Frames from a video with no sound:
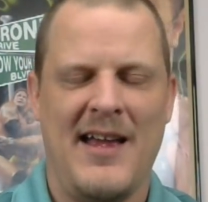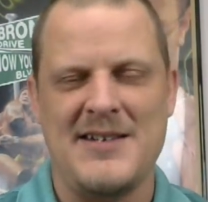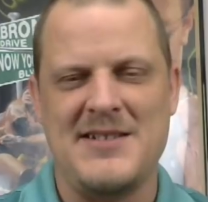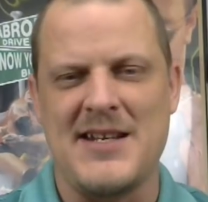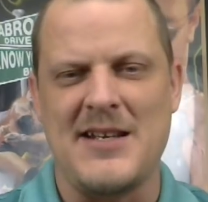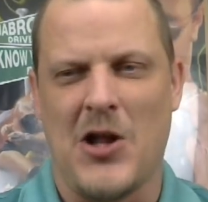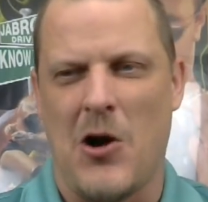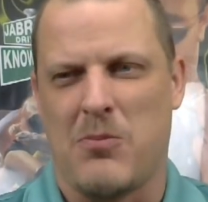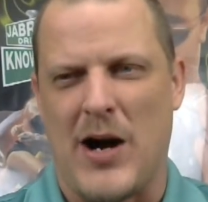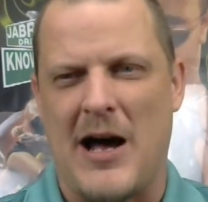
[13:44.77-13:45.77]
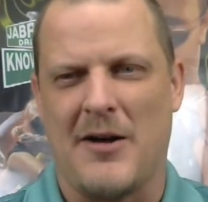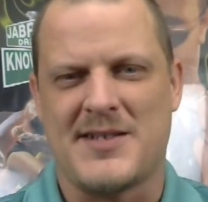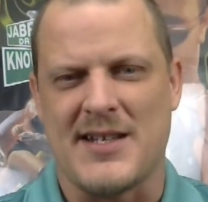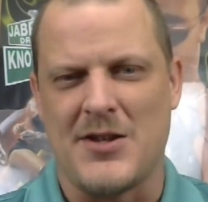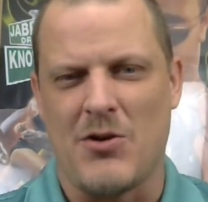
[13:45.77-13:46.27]
And D'Lo Brown
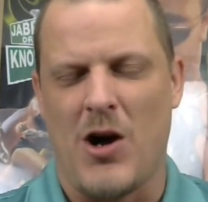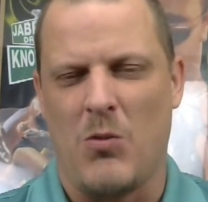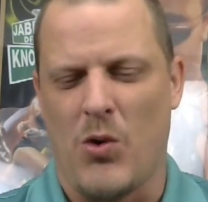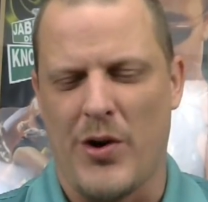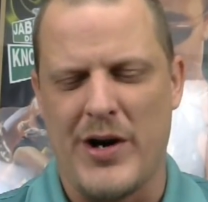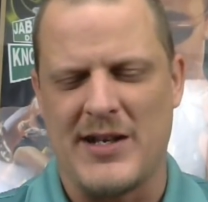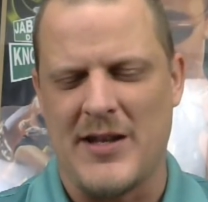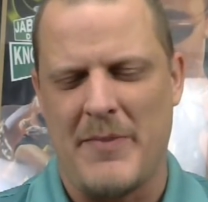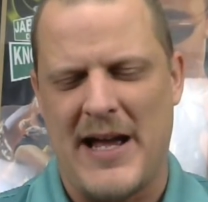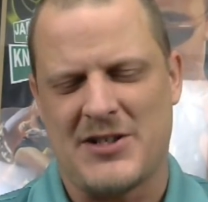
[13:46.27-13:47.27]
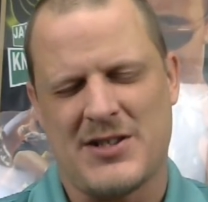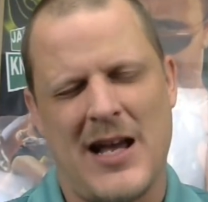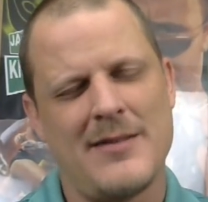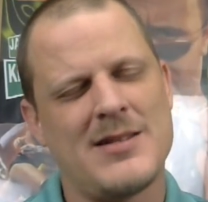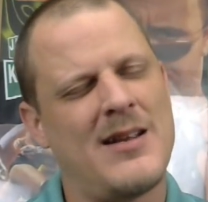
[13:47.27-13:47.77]
sitting there all worried, and the match
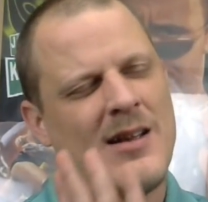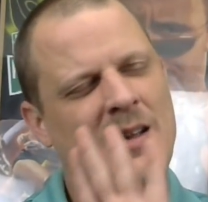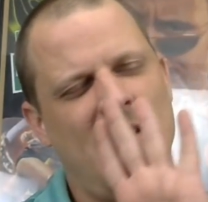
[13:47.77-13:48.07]
stops. Like,